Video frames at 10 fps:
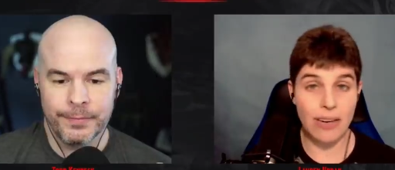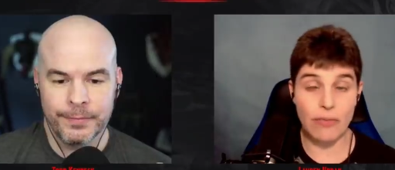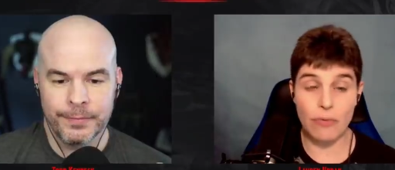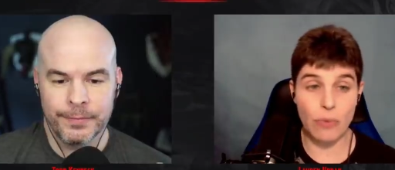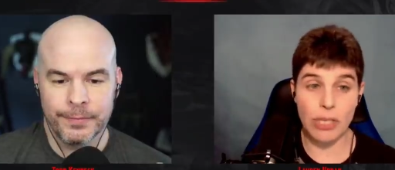
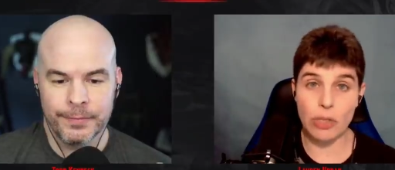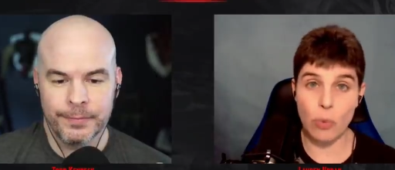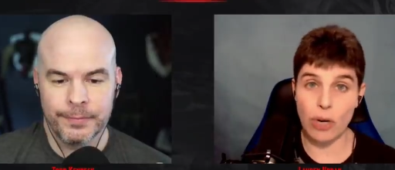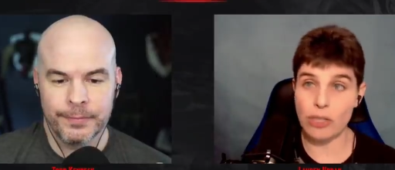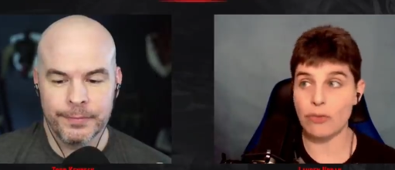Speaker 1: kind of
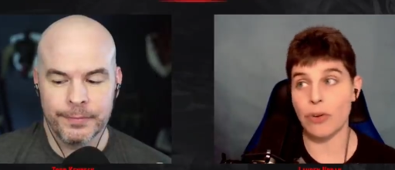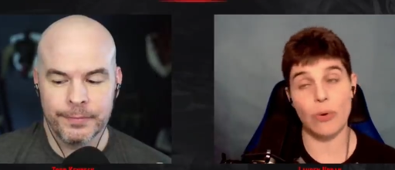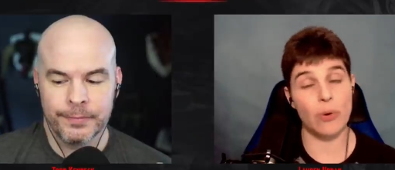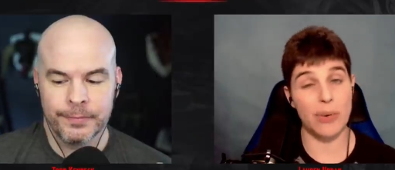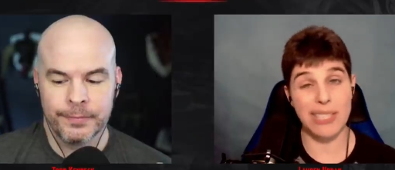which works
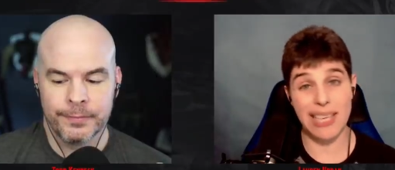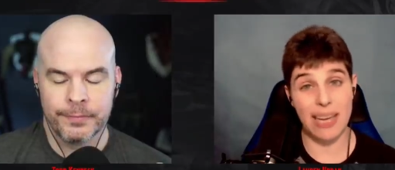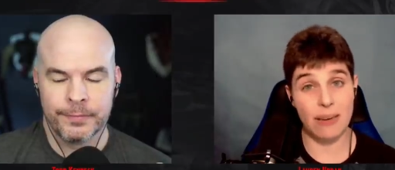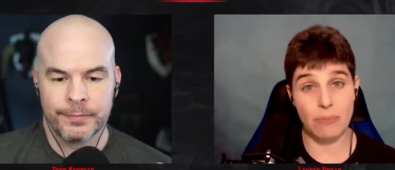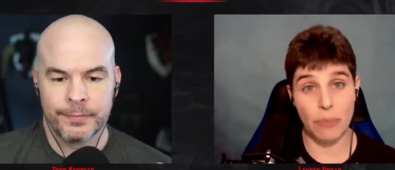for you and once
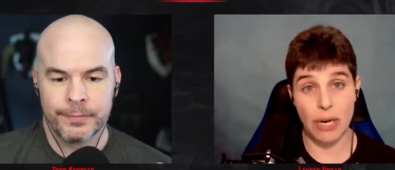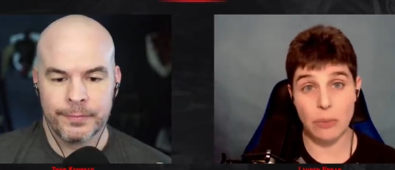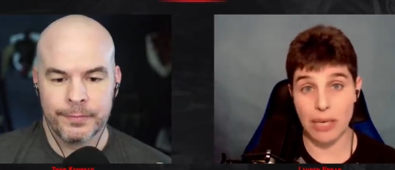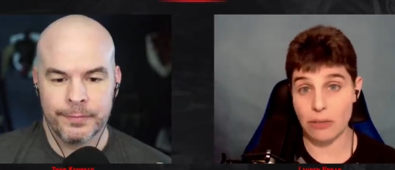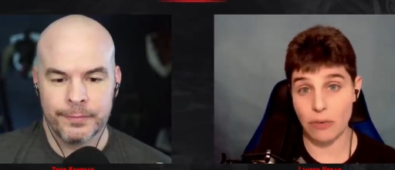again
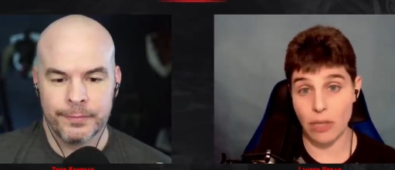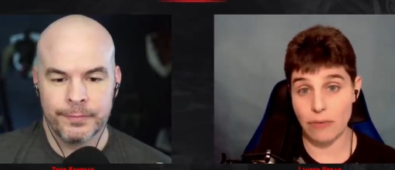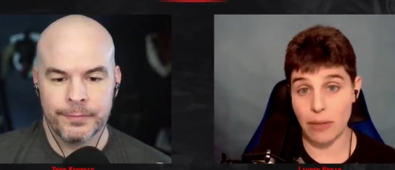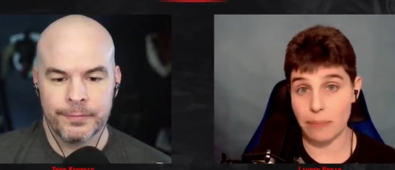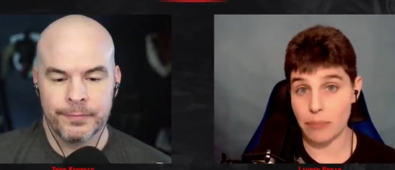price plans for
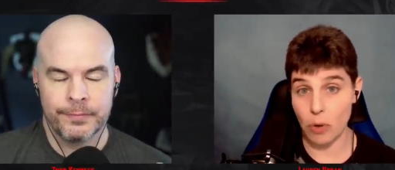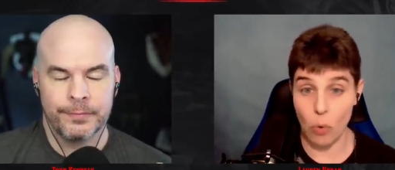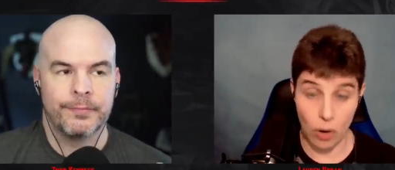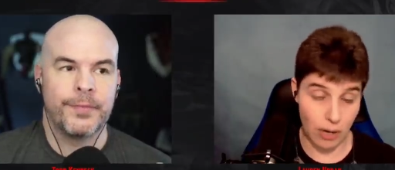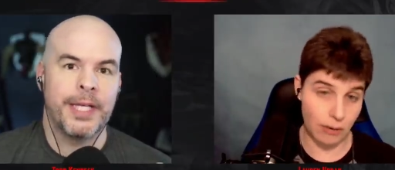all of them
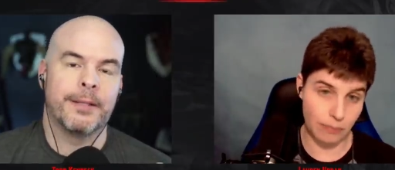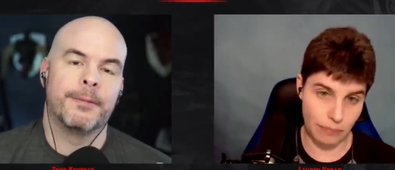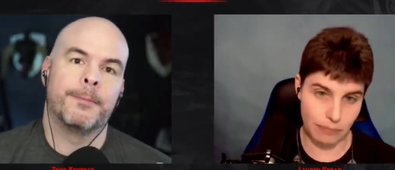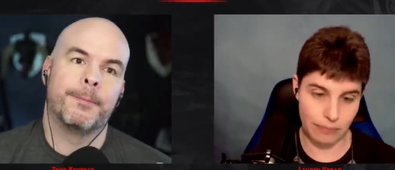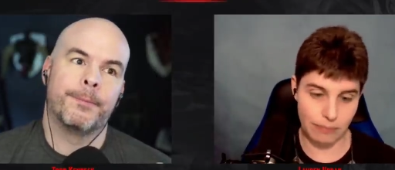or
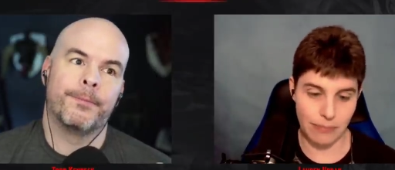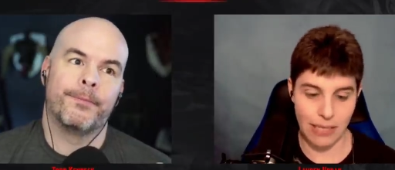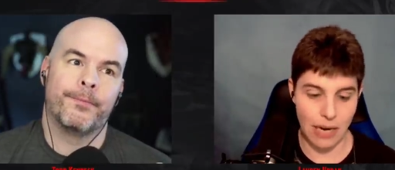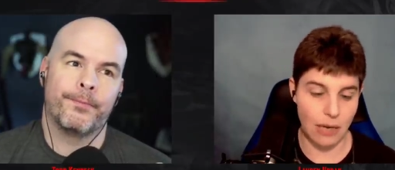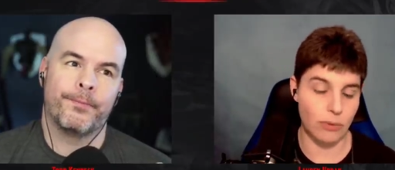yeah.
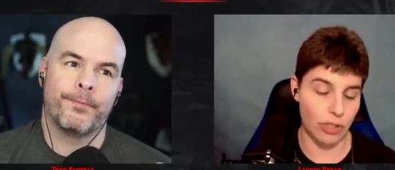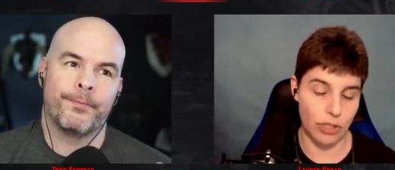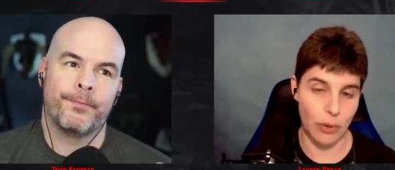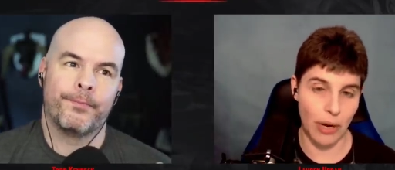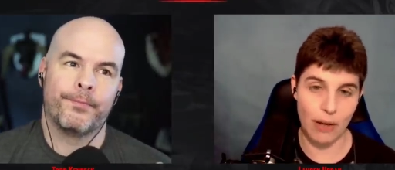like todd was
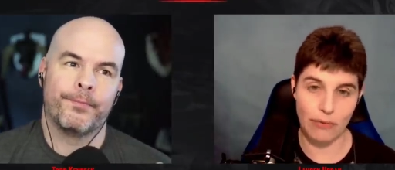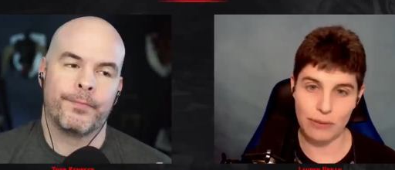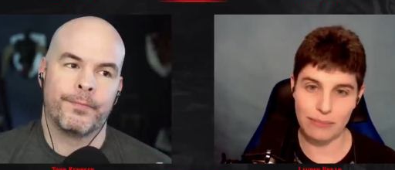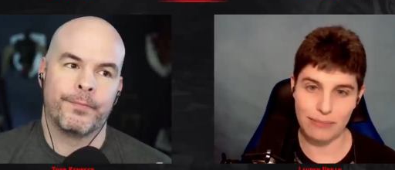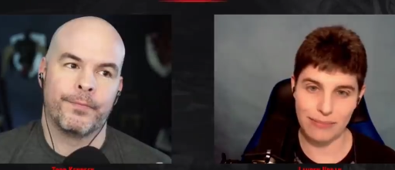just showing
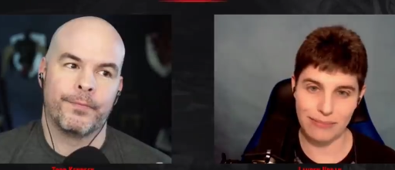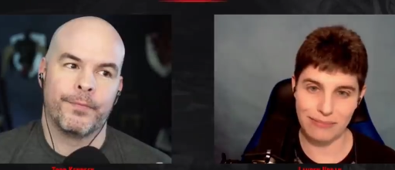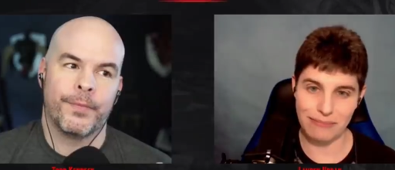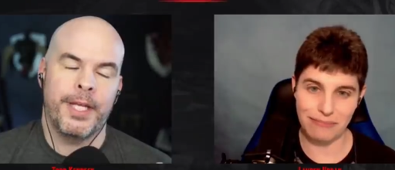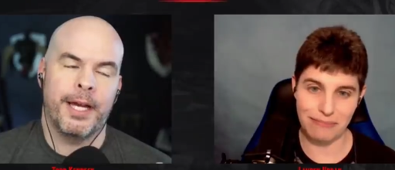off
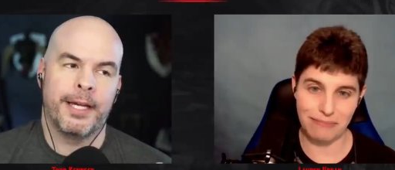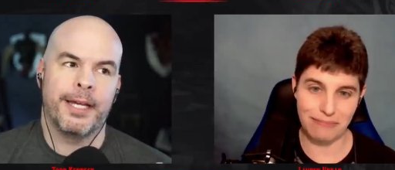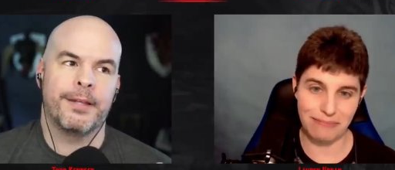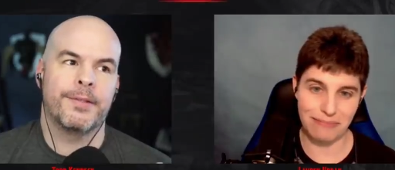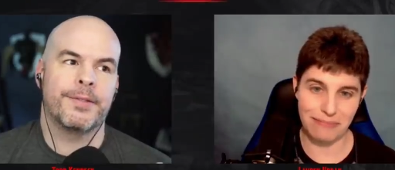
Speaker 2: yeah
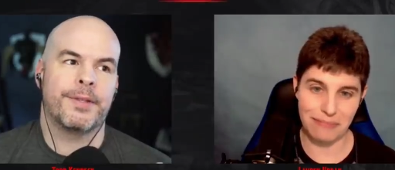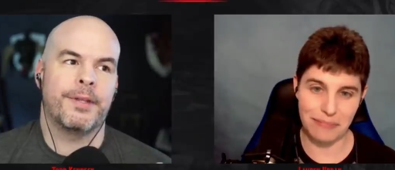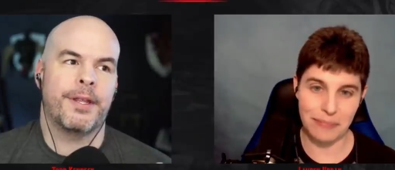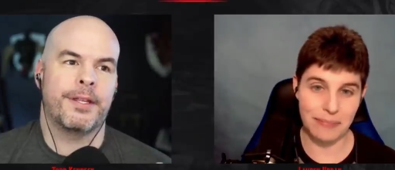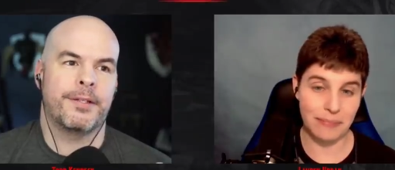again those
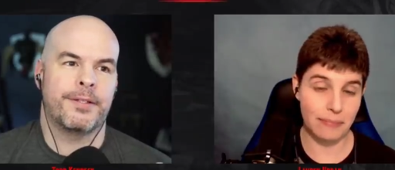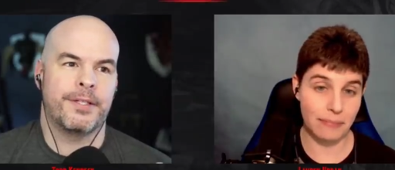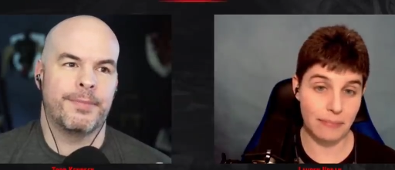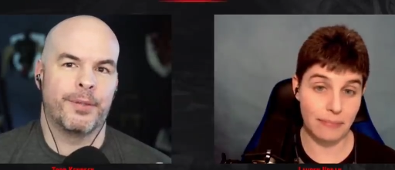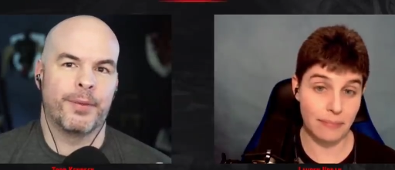i think the
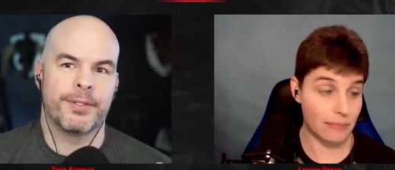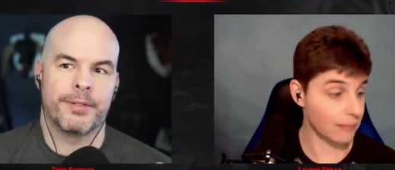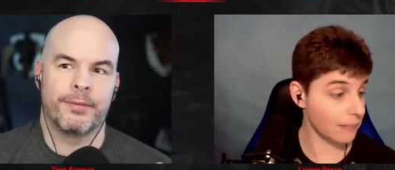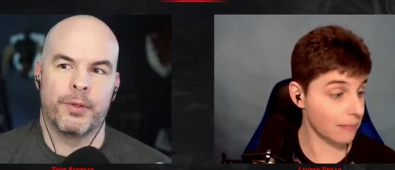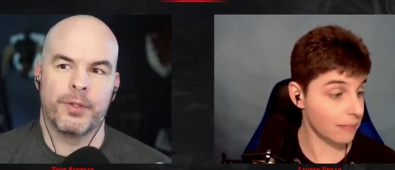two big
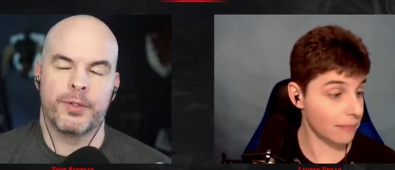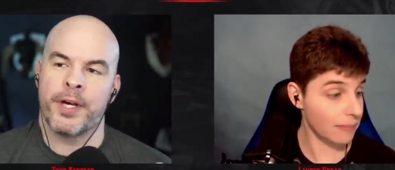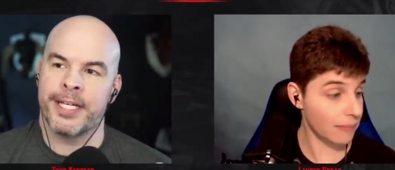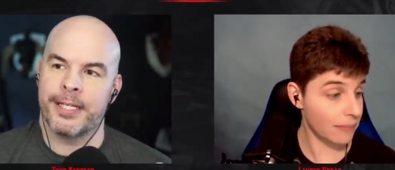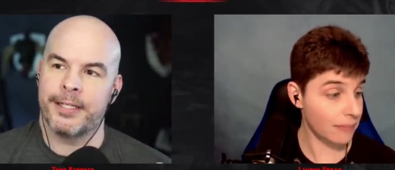ones are roll
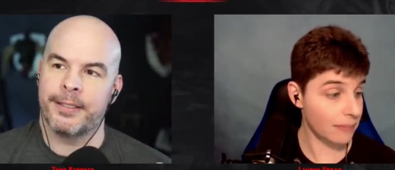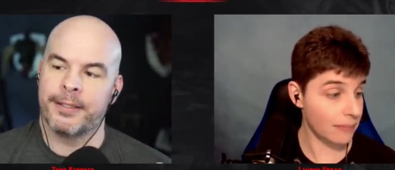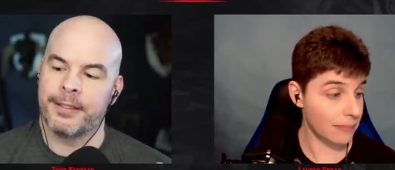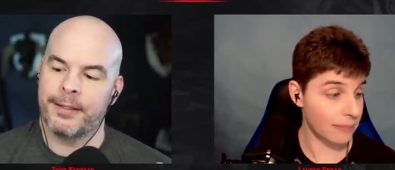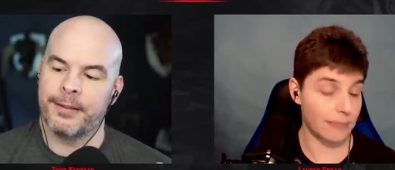
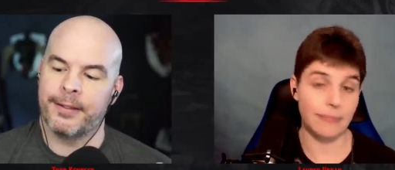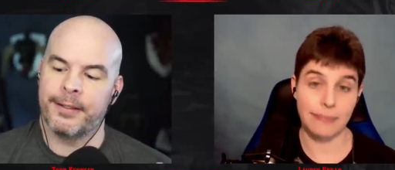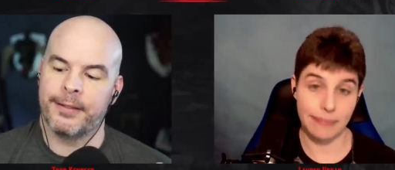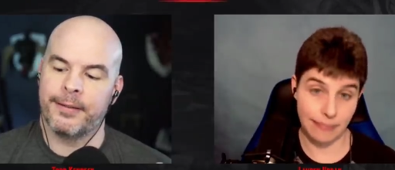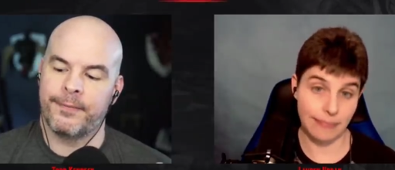20
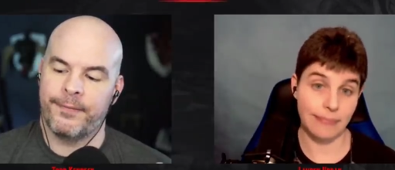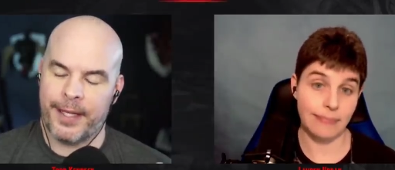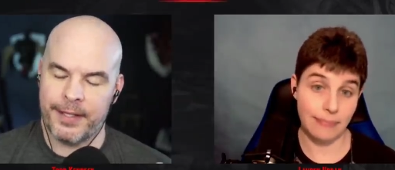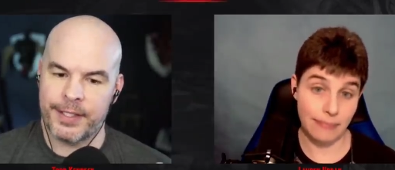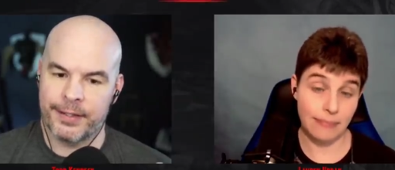
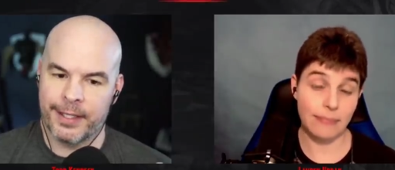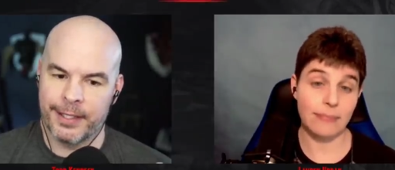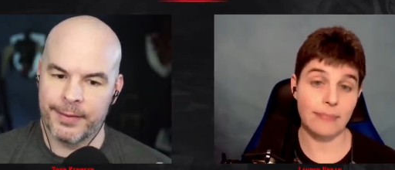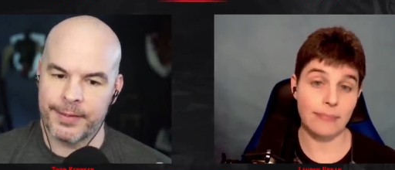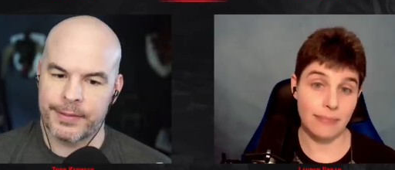fantasy
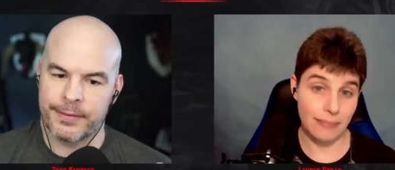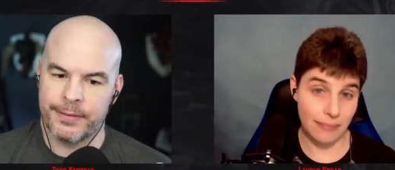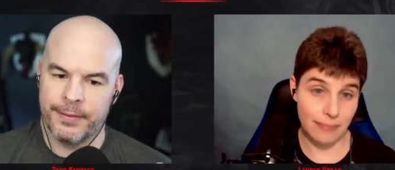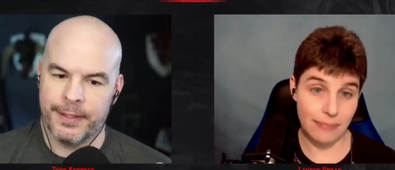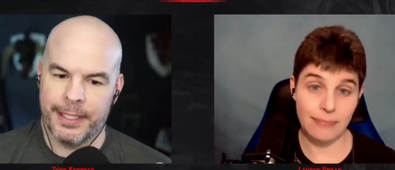grounds
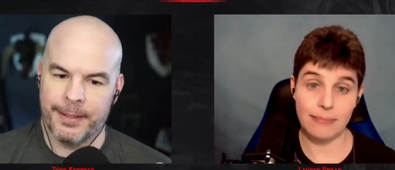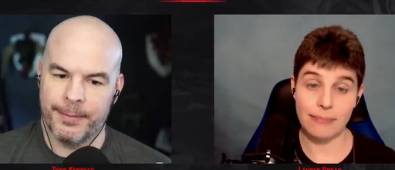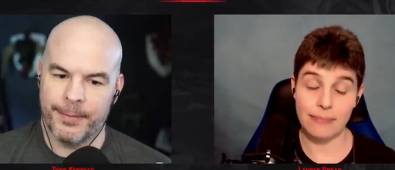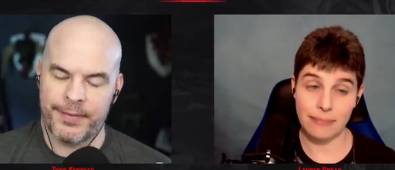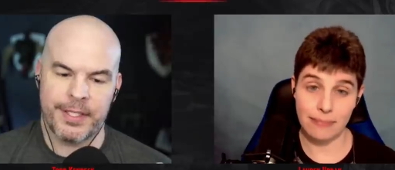
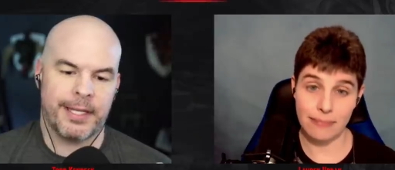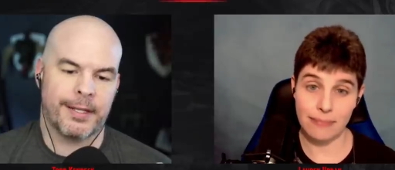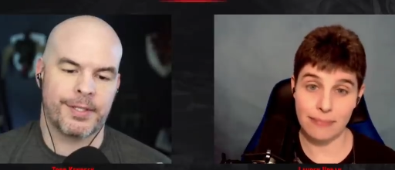um, i've seen